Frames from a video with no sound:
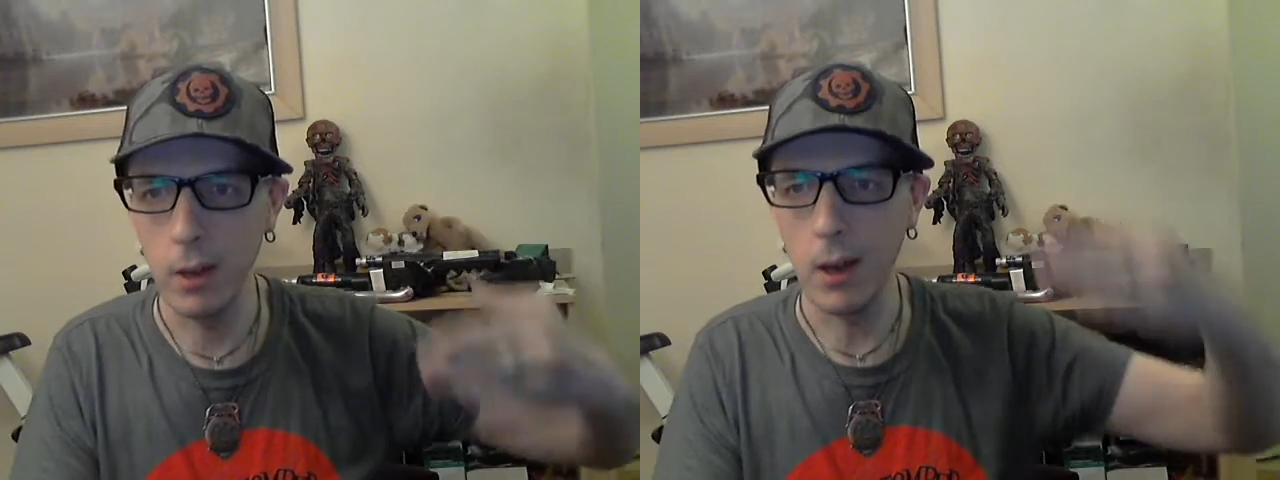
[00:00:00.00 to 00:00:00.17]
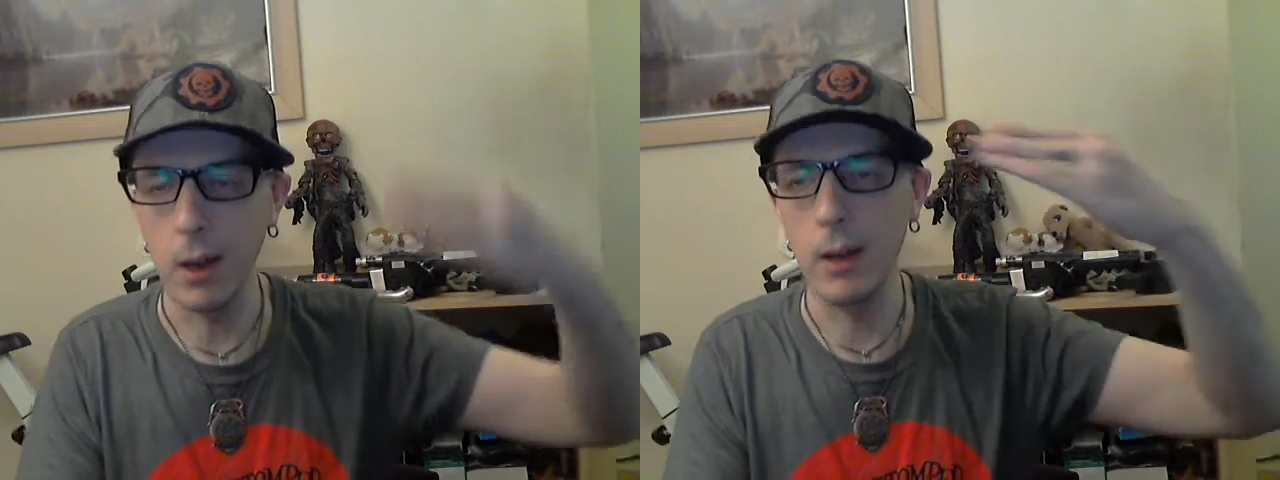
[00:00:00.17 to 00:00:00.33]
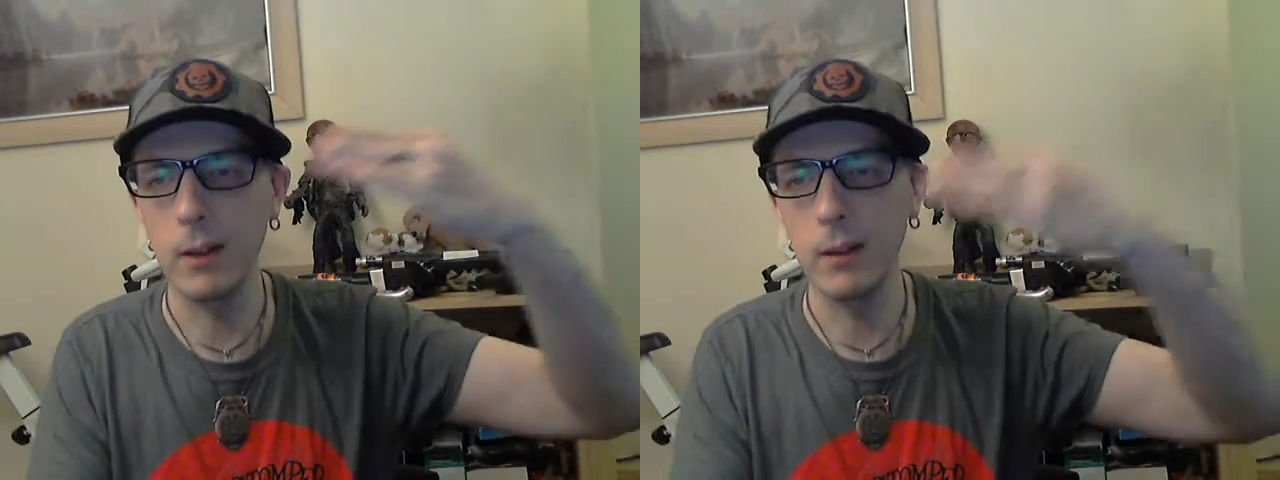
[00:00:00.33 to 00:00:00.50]

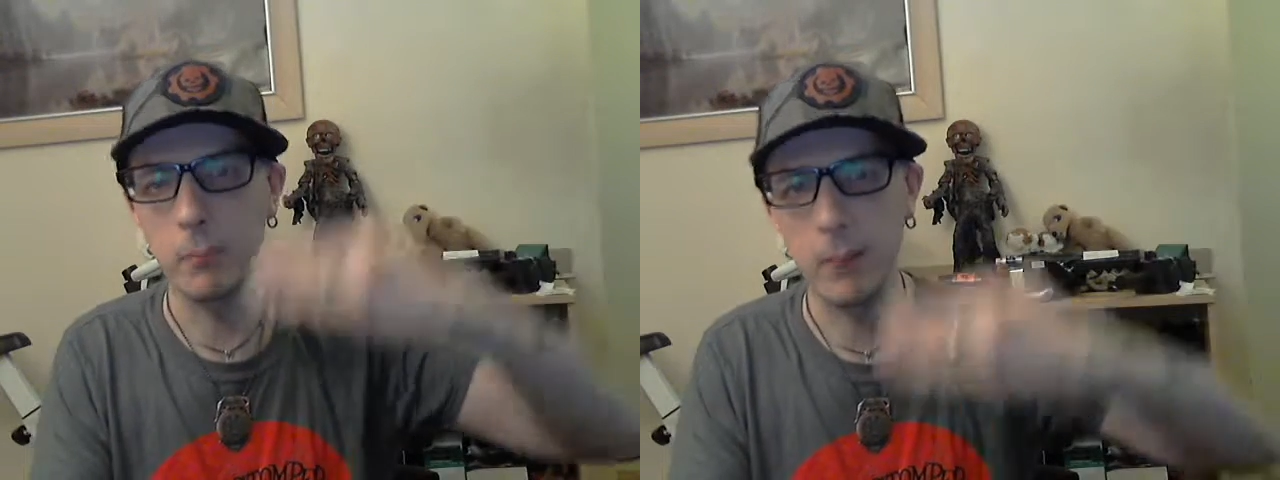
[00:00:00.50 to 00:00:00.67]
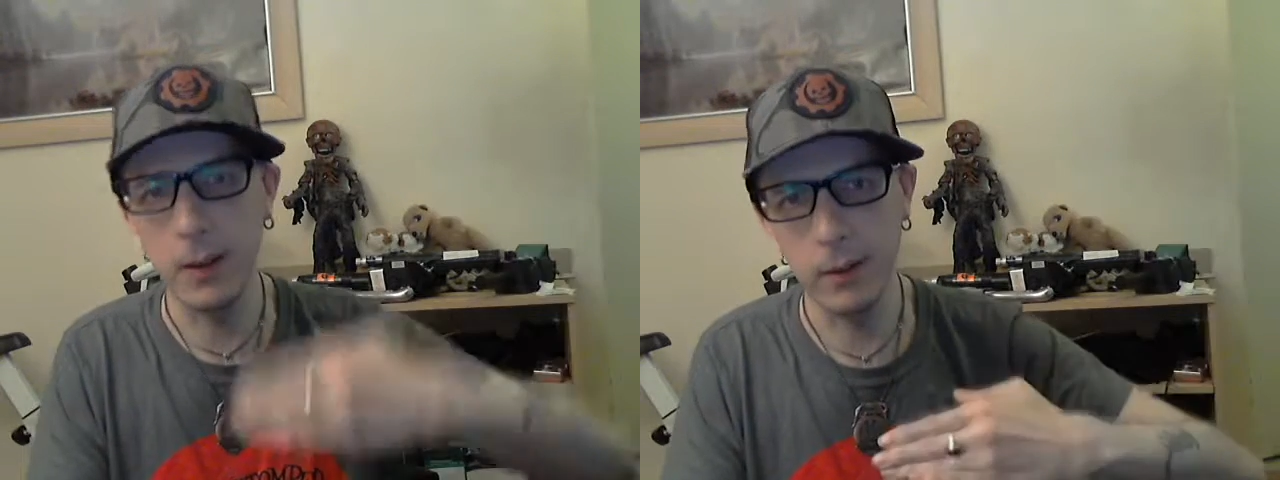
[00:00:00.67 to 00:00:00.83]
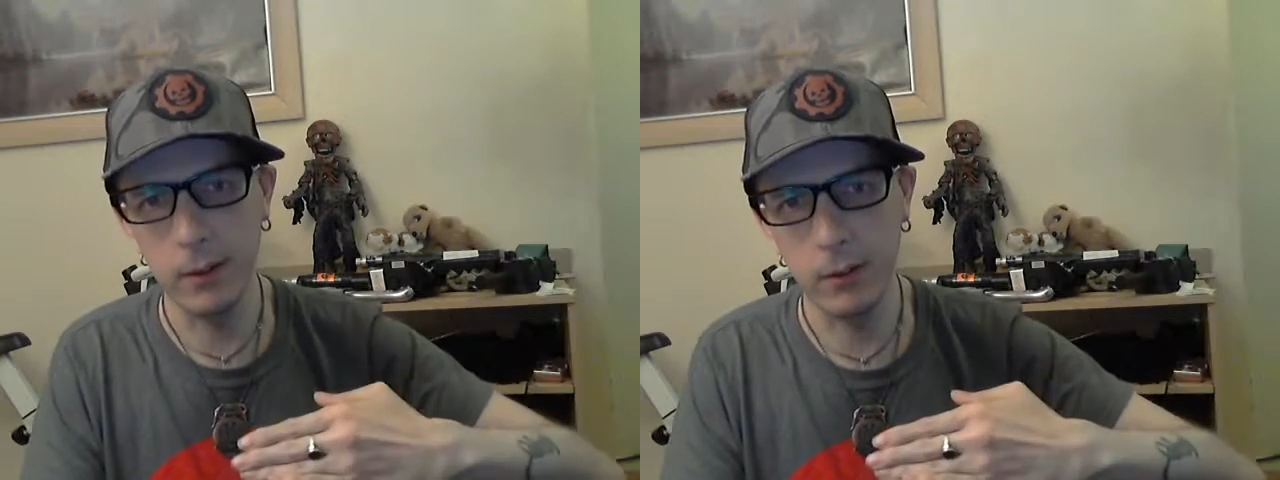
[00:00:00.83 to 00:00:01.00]
and
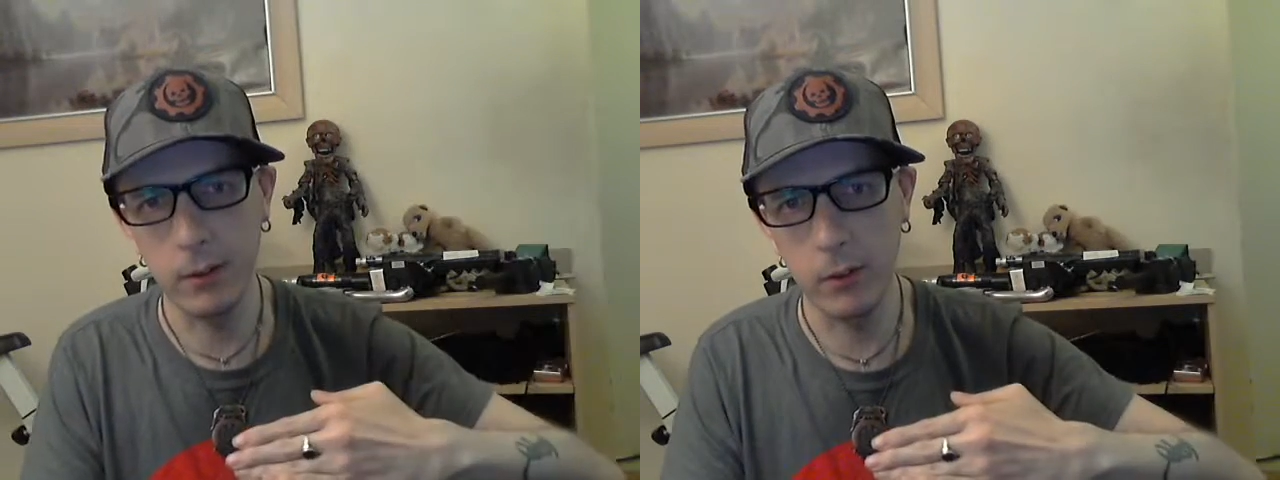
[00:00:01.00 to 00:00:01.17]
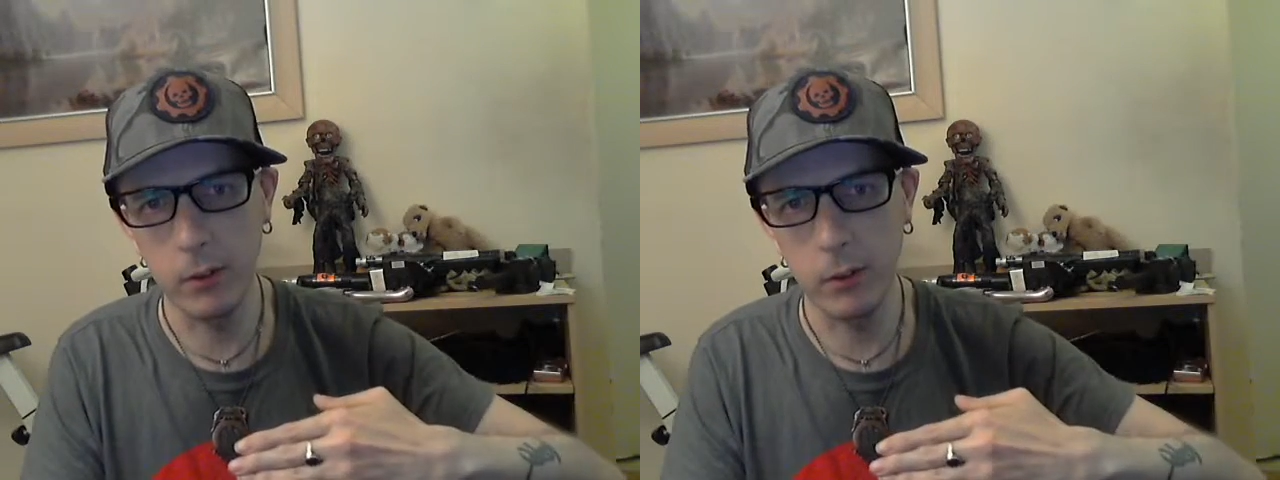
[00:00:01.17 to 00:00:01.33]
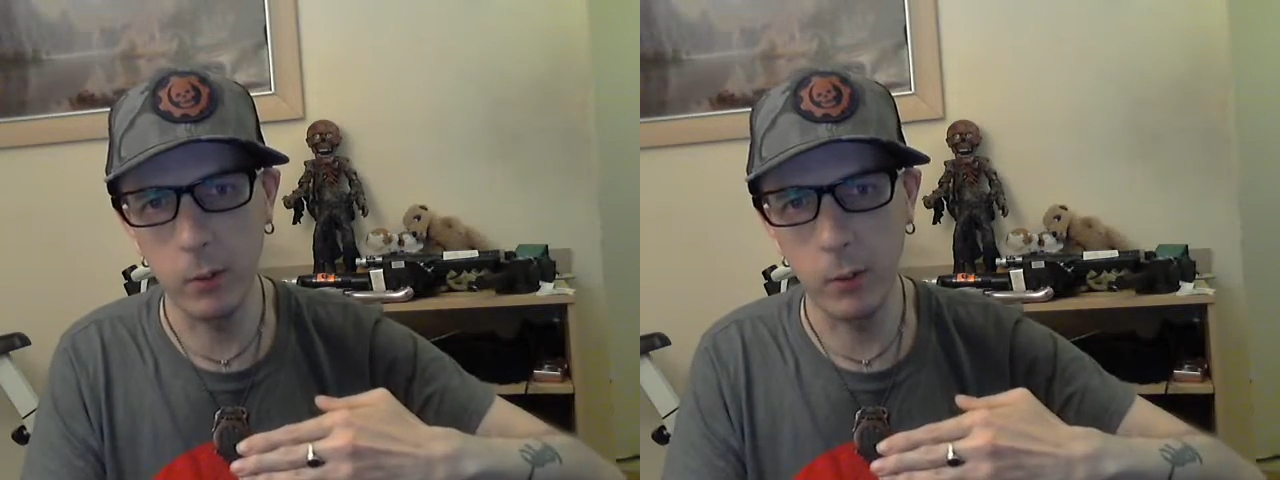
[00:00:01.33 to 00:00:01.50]
demanded to
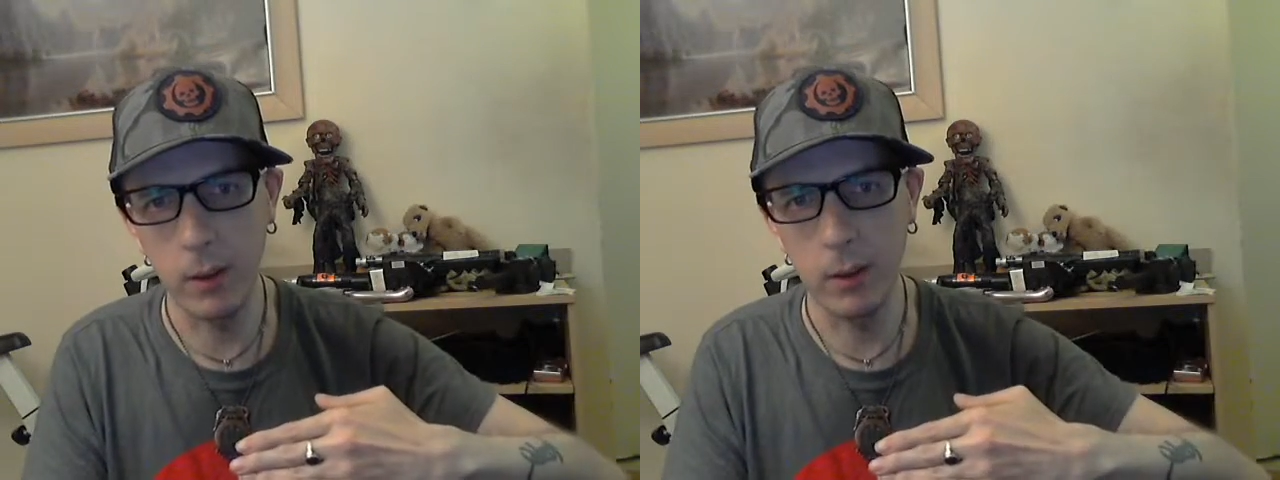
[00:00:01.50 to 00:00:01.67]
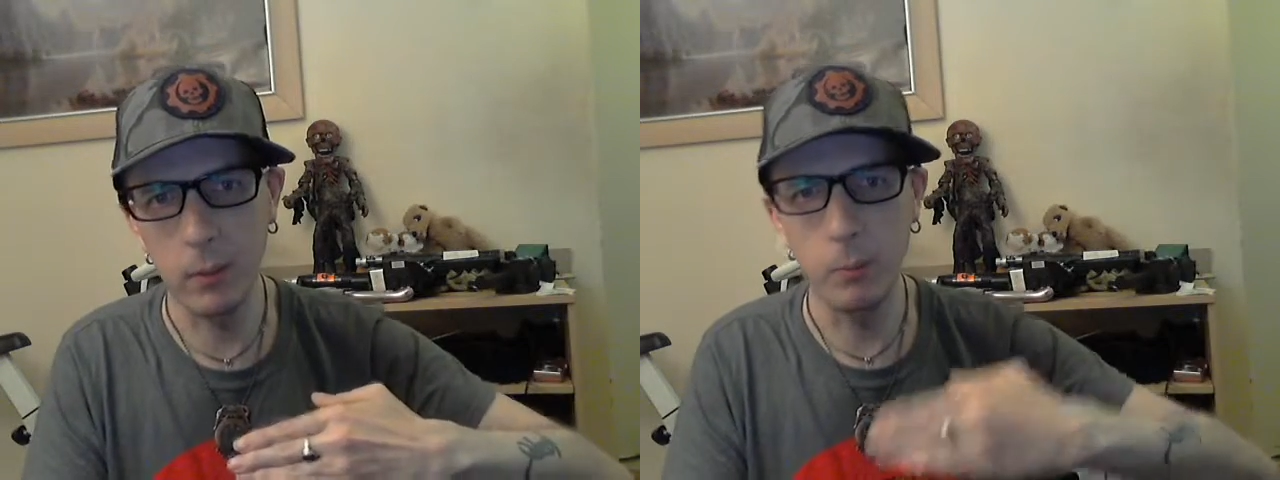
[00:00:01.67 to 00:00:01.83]
do it,